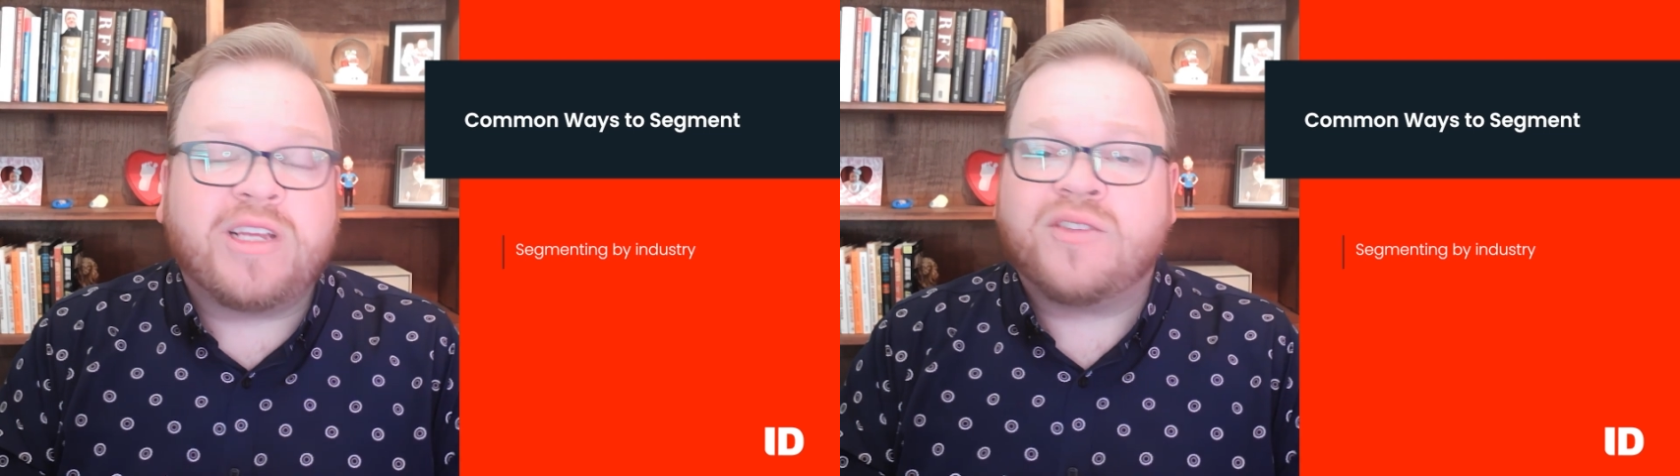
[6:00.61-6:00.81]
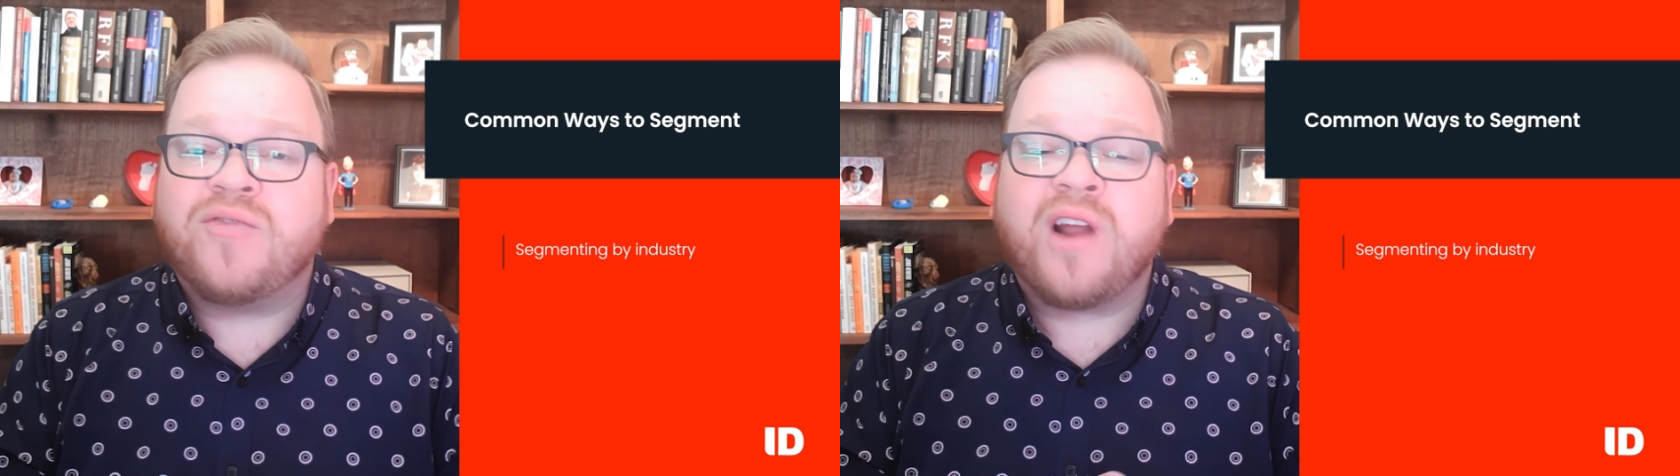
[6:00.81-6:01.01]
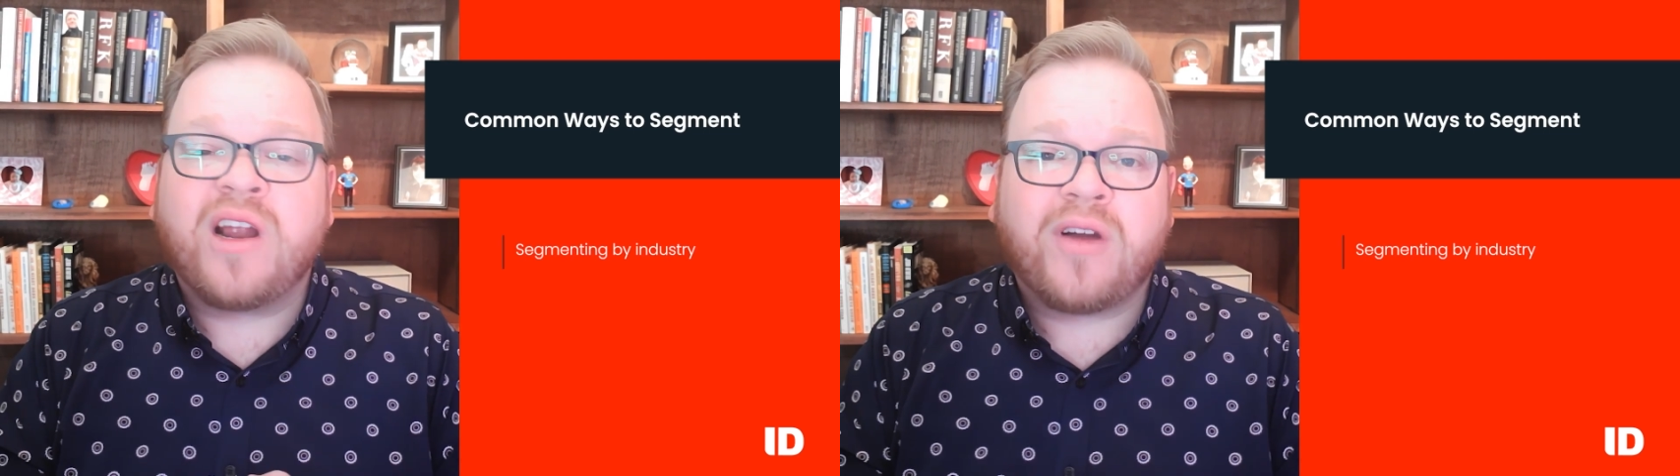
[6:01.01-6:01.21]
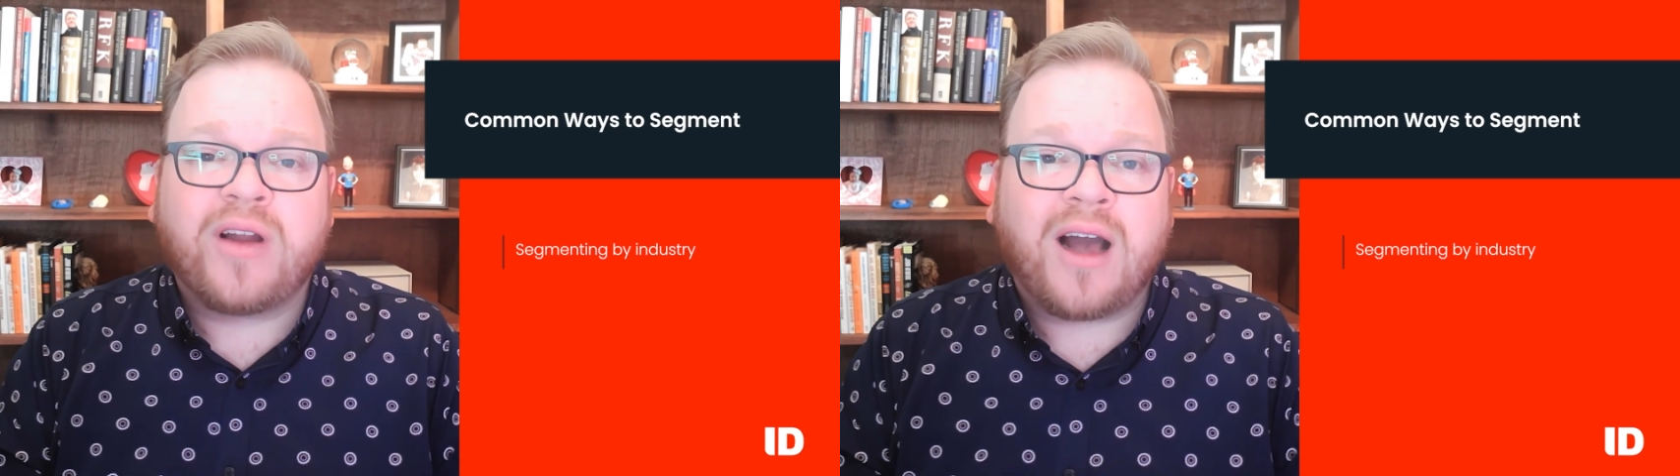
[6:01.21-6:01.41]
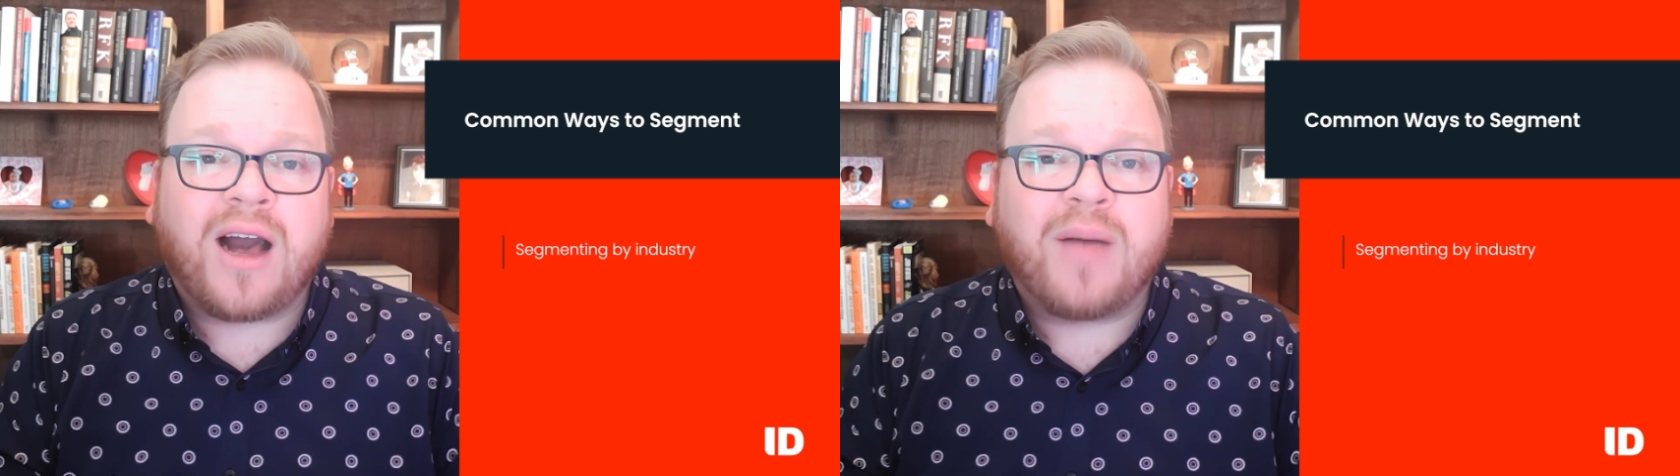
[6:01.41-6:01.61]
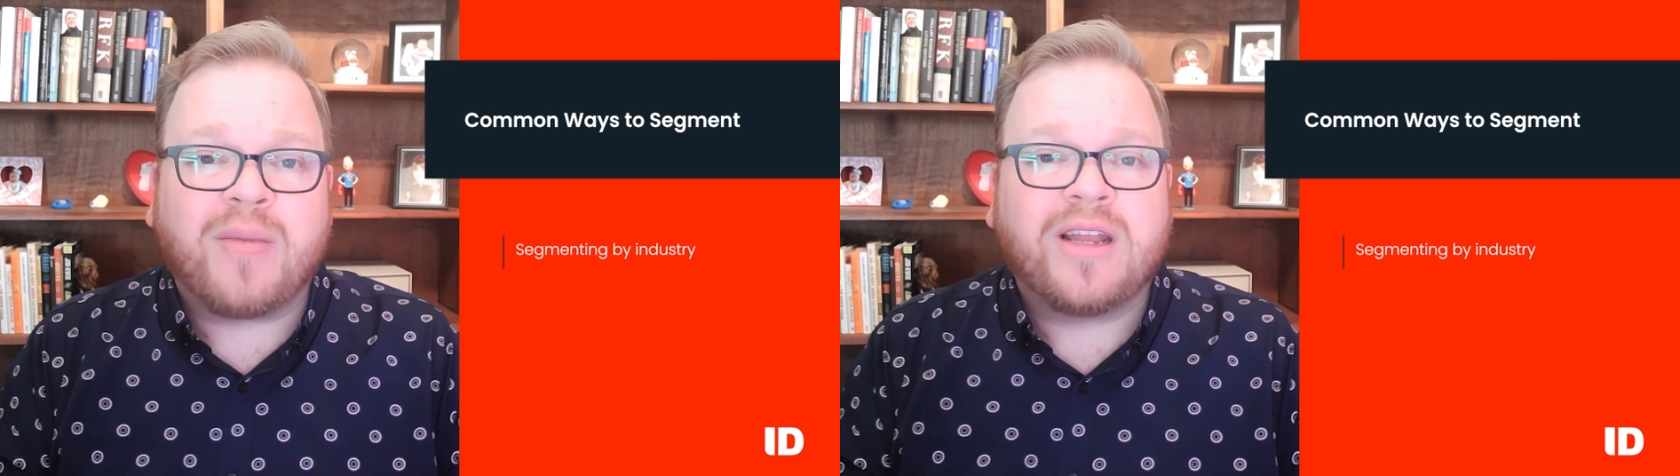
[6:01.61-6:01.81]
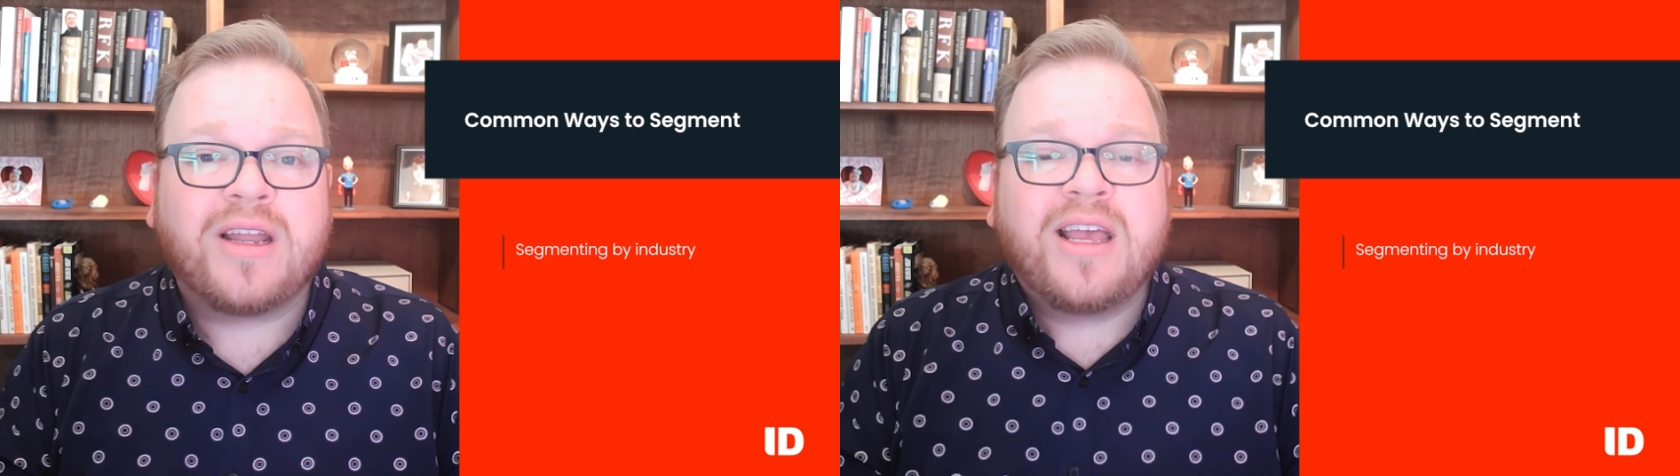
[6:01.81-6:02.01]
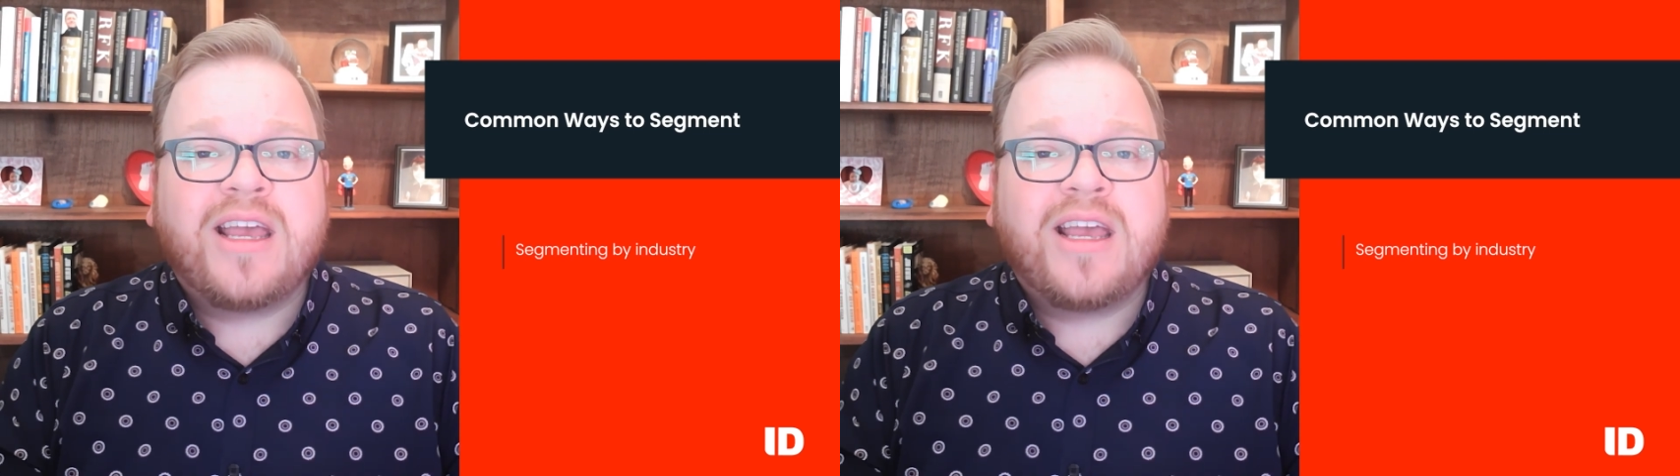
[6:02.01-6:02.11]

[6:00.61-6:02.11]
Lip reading: is very, very common.